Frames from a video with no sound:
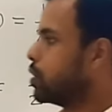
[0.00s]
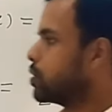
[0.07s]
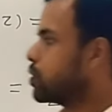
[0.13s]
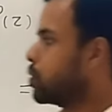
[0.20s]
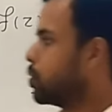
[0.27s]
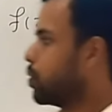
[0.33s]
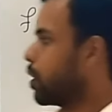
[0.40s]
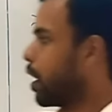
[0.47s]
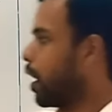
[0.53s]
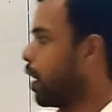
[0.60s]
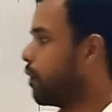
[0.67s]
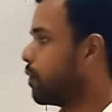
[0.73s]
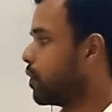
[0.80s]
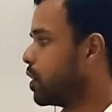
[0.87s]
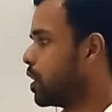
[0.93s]
so
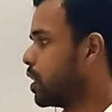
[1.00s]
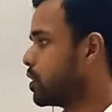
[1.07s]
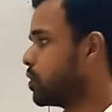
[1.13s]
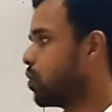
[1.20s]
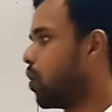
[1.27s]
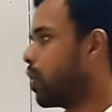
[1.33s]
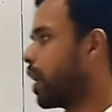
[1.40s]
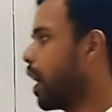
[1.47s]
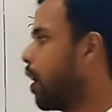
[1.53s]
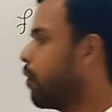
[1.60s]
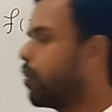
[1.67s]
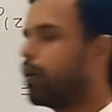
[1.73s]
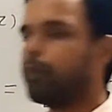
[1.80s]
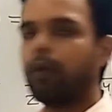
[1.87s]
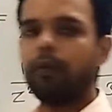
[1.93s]
f does not
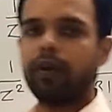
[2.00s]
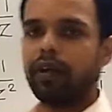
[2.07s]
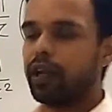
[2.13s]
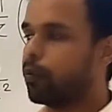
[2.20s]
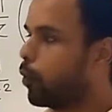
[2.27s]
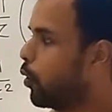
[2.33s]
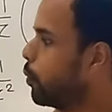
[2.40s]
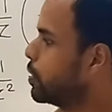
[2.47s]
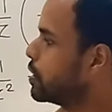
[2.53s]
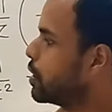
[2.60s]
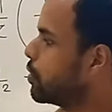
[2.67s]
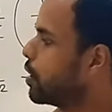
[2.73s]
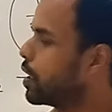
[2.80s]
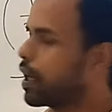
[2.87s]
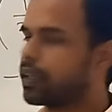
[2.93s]
have removable
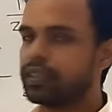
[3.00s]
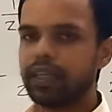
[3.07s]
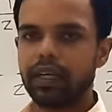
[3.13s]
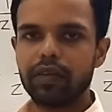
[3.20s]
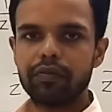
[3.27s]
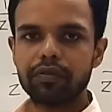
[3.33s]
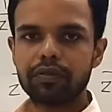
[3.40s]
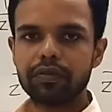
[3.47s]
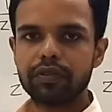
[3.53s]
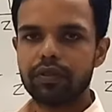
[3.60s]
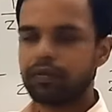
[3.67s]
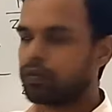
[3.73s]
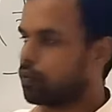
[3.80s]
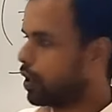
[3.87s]
singularity at z equals to 0.